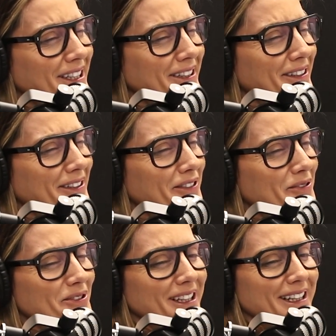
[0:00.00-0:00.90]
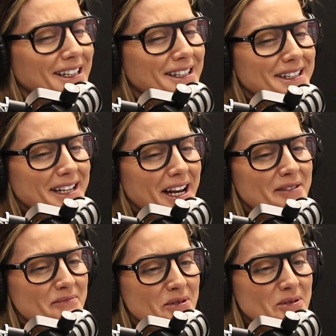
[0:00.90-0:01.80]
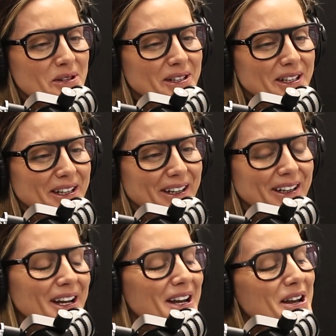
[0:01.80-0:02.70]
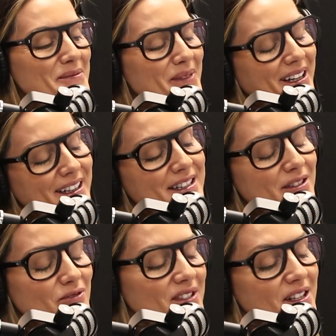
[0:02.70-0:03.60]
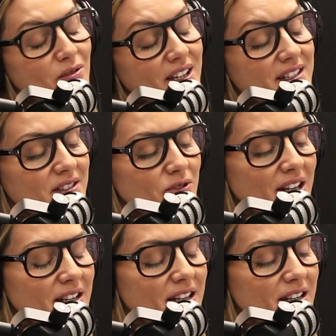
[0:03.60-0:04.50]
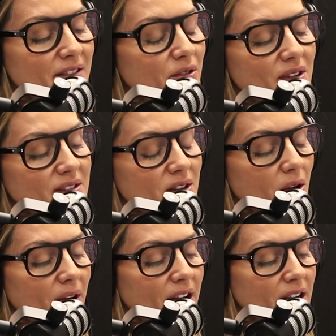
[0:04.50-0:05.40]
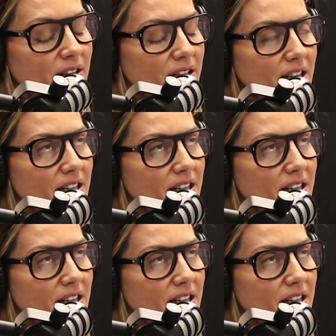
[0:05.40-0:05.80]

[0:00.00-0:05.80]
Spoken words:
I don't know, I feel really that sustainable, but it's interesting. Look, it's a trend. Everyone's going,